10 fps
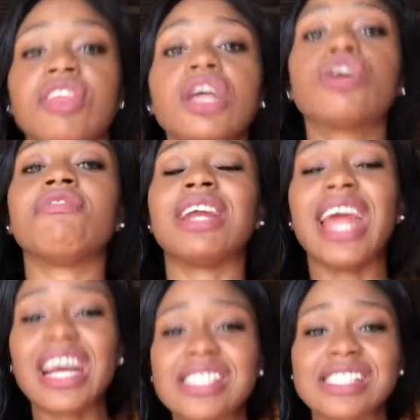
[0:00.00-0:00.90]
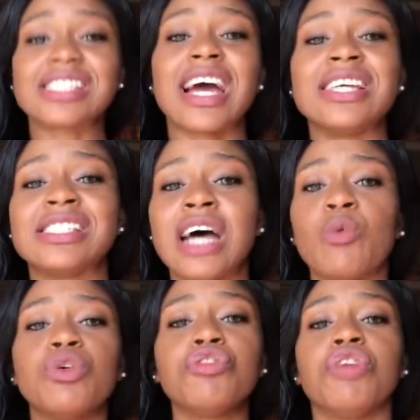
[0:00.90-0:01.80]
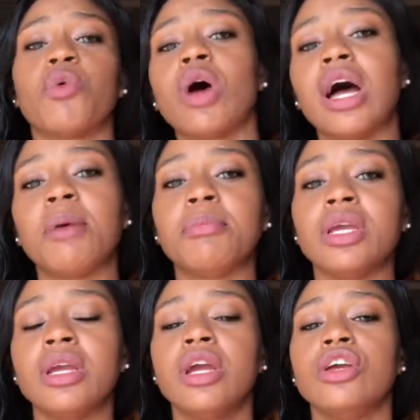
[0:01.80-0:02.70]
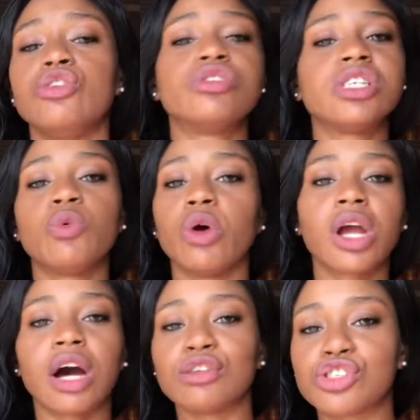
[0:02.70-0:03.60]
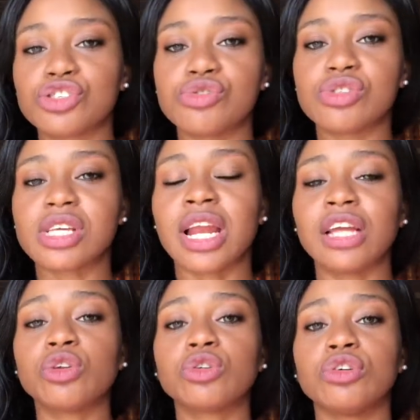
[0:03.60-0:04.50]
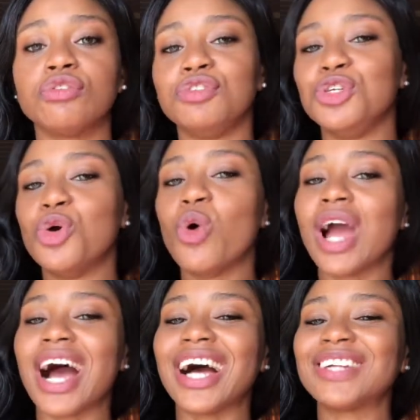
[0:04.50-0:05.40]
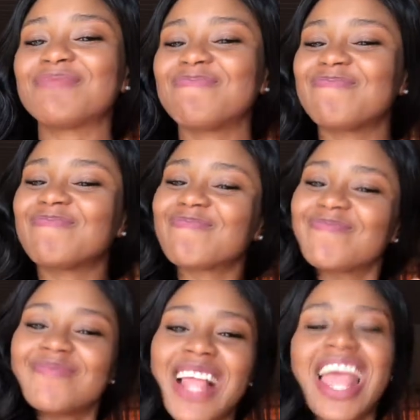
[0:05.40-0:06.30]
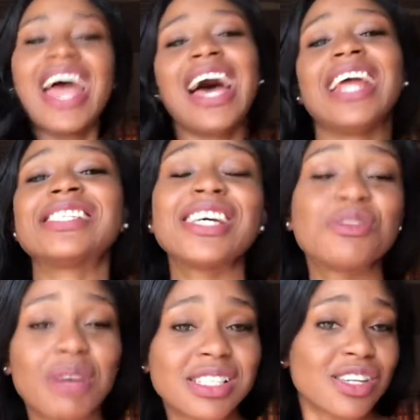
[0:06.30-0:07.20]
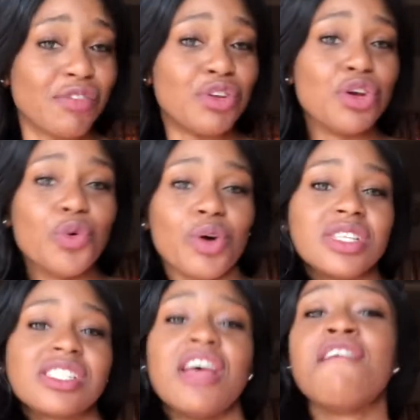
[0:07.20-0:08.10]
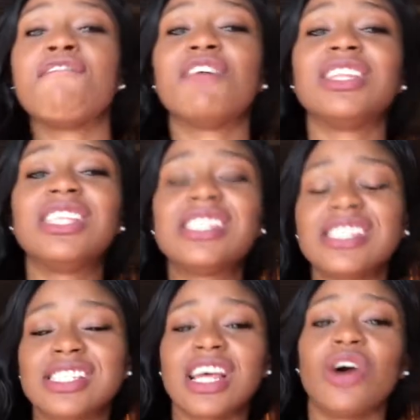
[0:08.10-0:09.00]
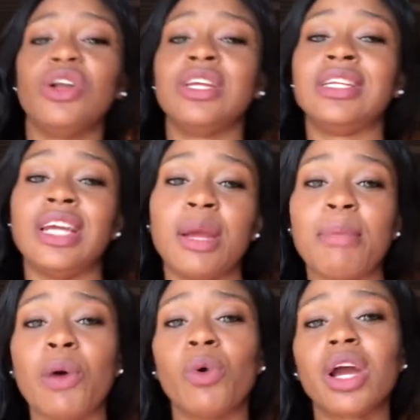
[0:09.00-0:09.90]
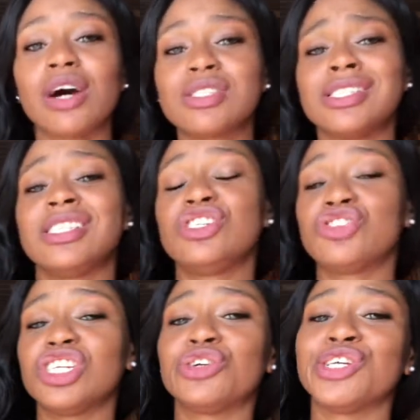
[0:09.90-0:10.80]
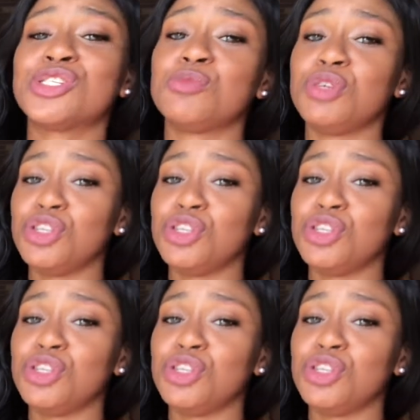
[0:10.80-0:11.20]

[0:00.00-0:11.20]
think of an exercise that wouldn't require me using workout shoes, and I thought of yoga. And I said to myself, you know what, for this Easter holiday, my workout is literally going to be